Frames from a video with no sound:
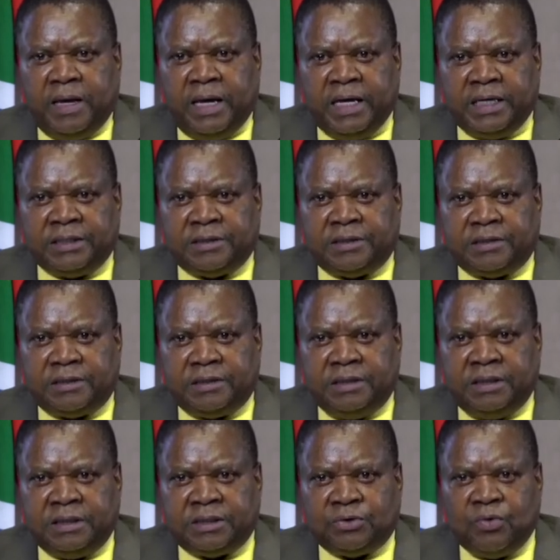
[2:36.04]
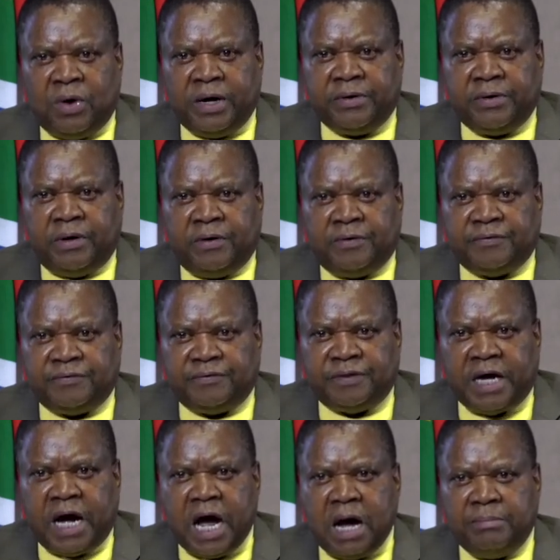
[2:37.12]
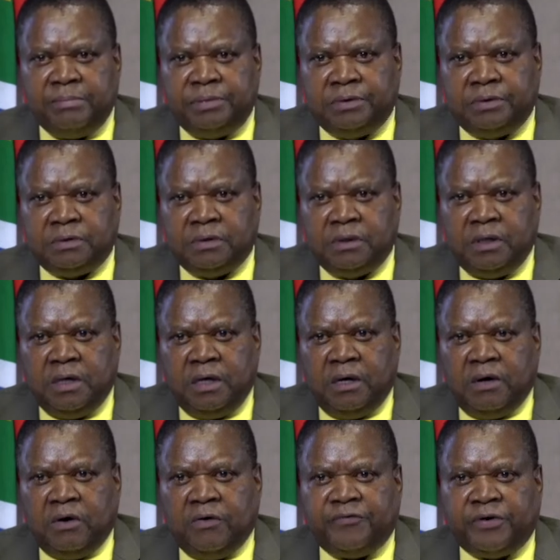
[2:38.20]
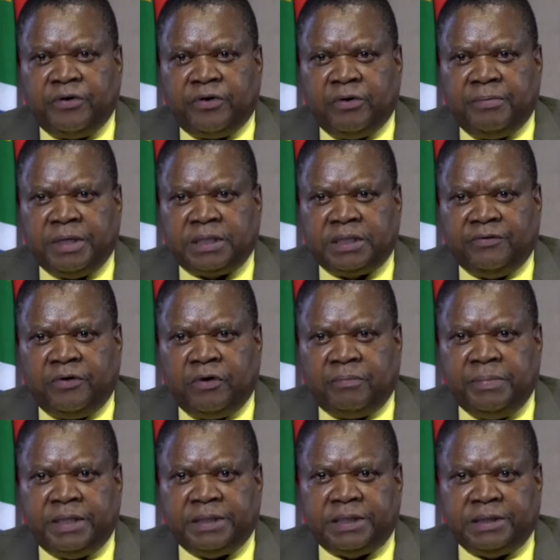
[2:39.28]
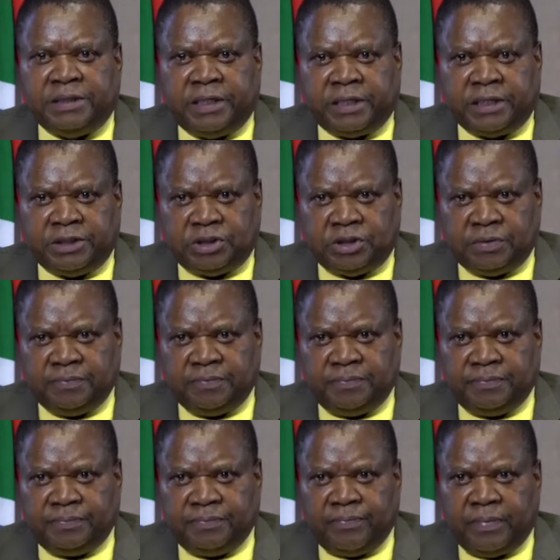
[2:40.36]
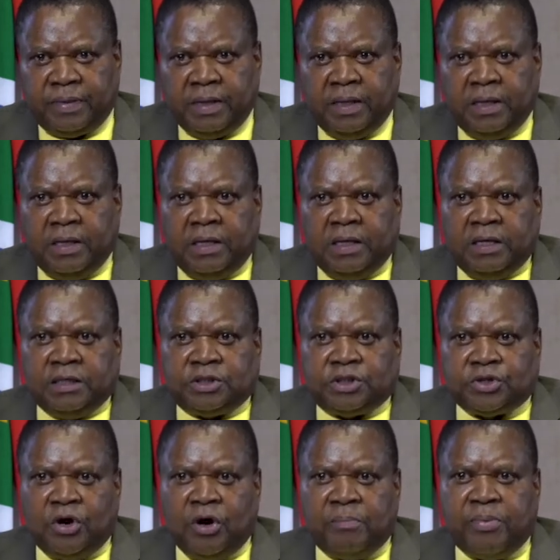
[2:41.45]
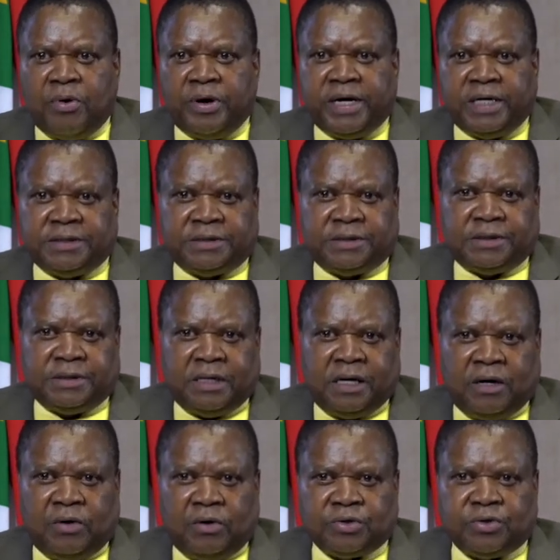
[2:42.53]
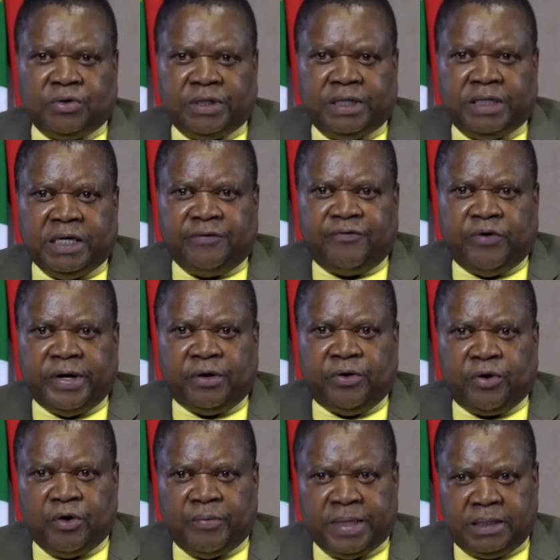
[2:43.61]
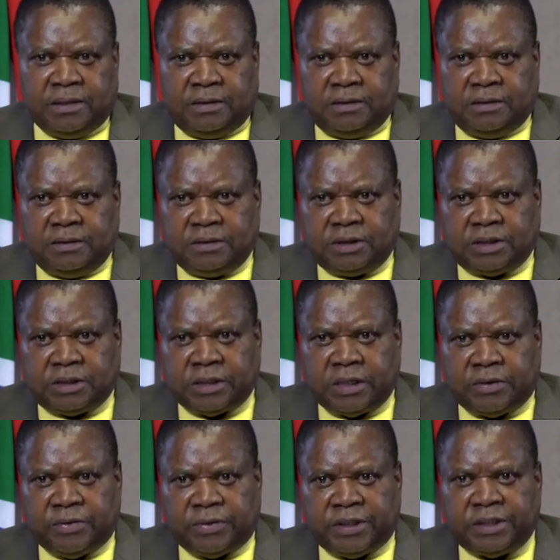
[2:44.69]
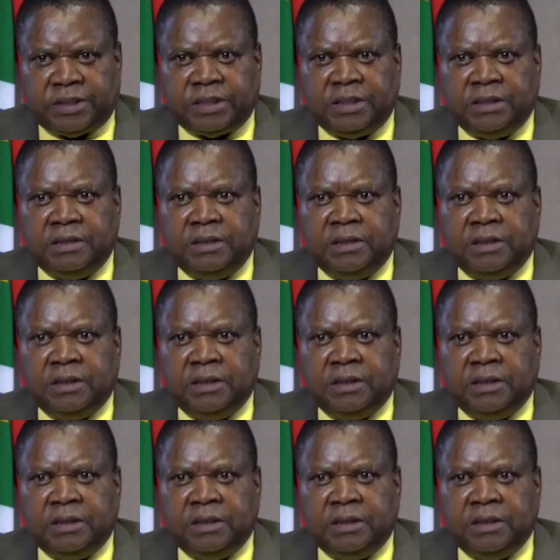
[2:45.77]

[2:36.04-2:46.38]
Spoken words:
as it's one of the hubs of economic development in the region. Strong borders are also needed for economic security